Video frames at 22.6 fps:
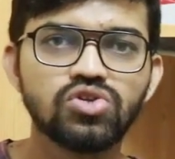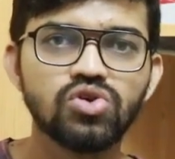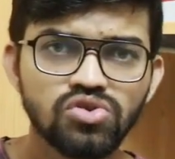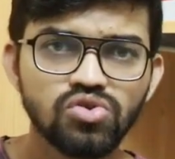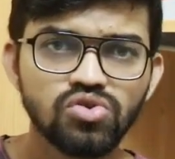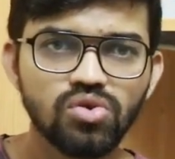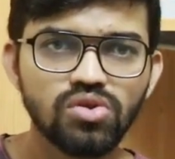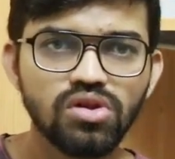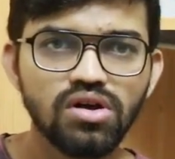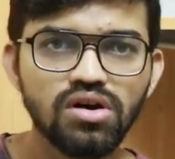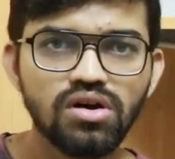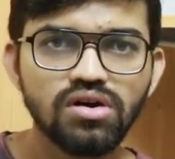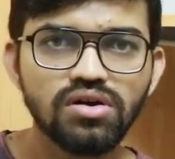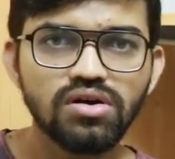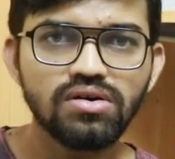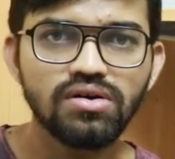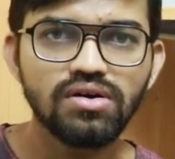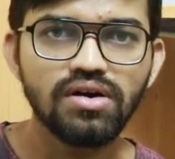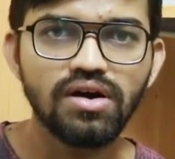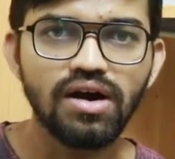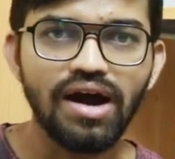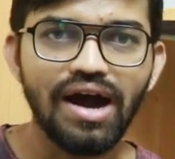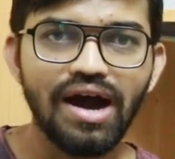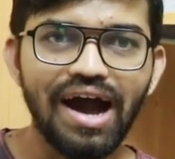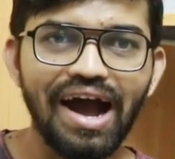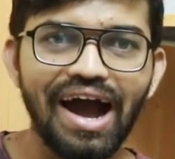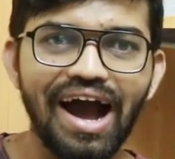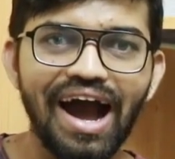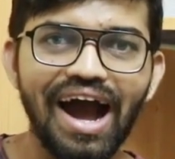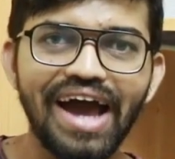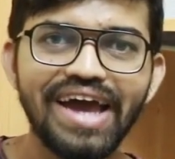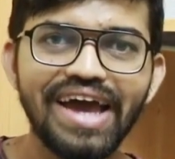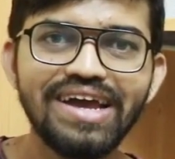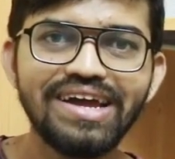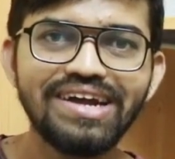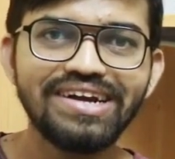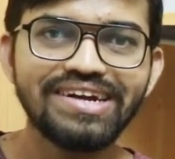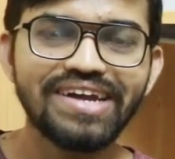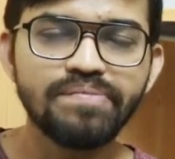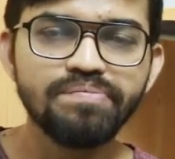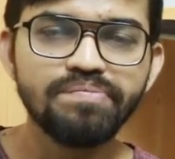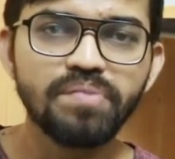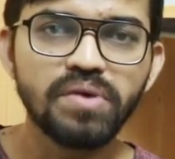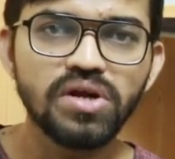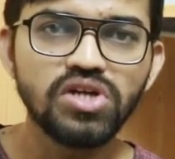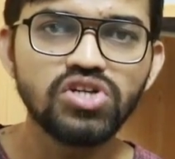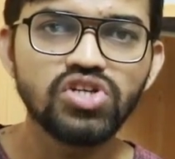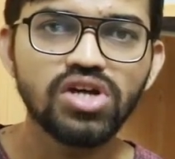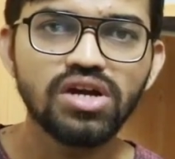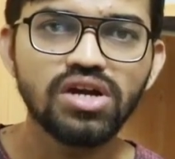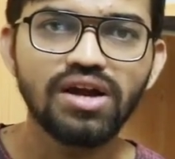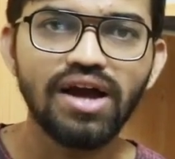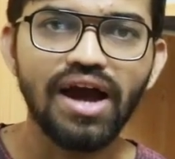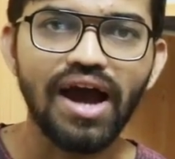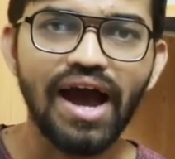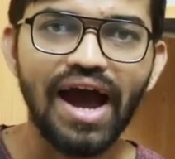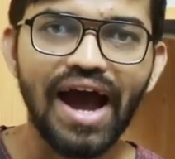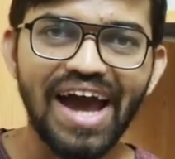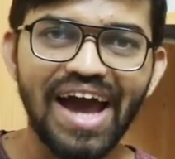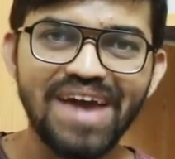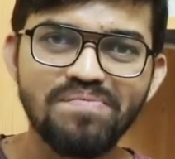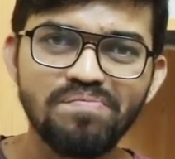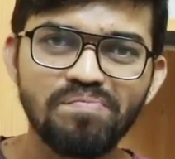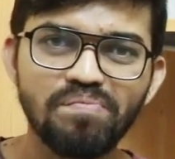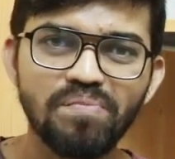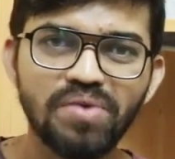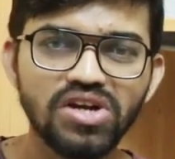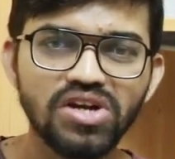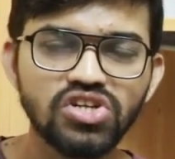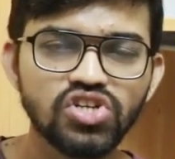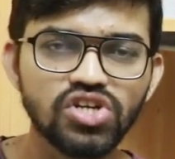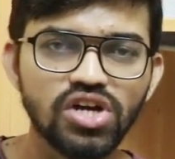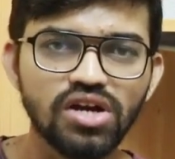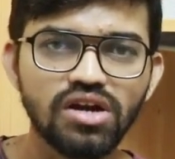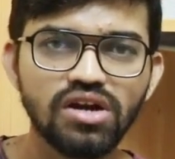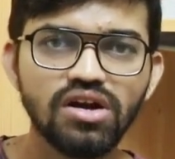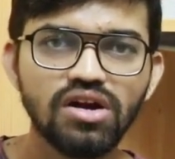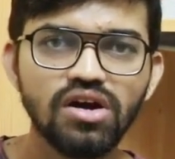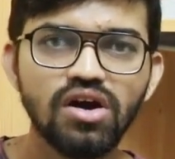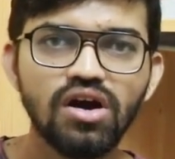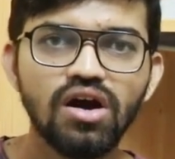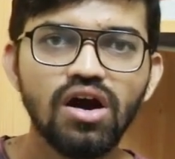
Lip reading: So the high temperature, high pressure